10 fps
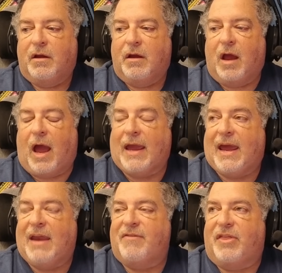I can't
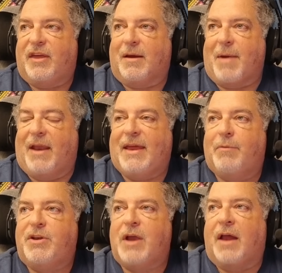even think about it, they
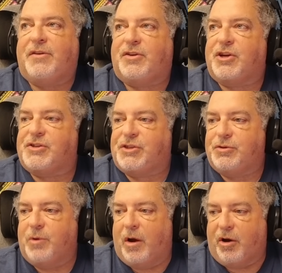would not just
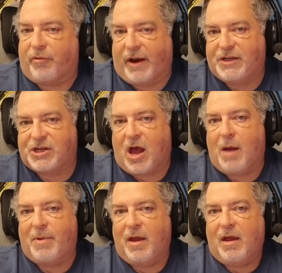do a great
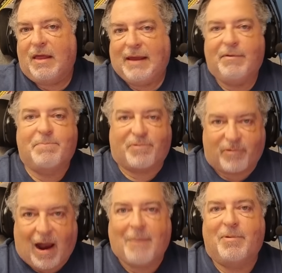job, they would
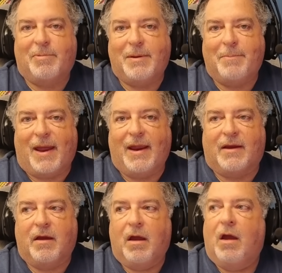probably
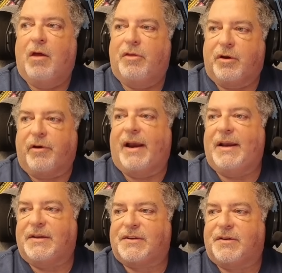make the
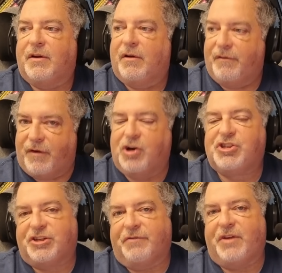greatest
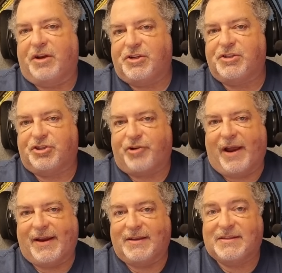version of Dungeons &
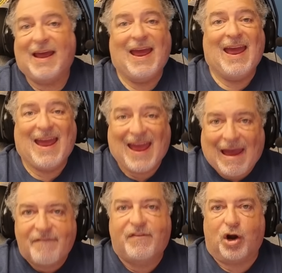Dragons
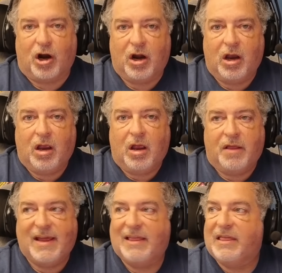ever.
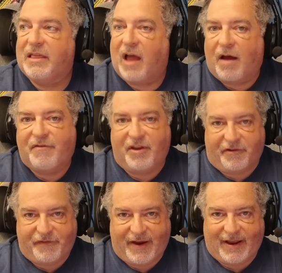They love their
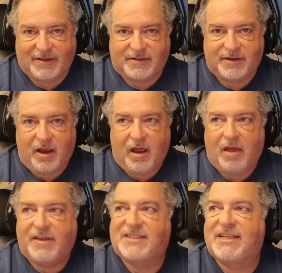fans.
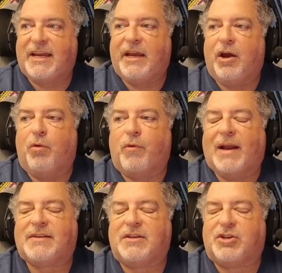The
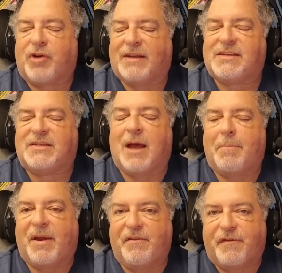CEO dresses up
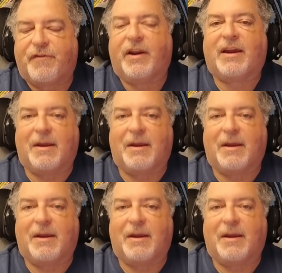in freaking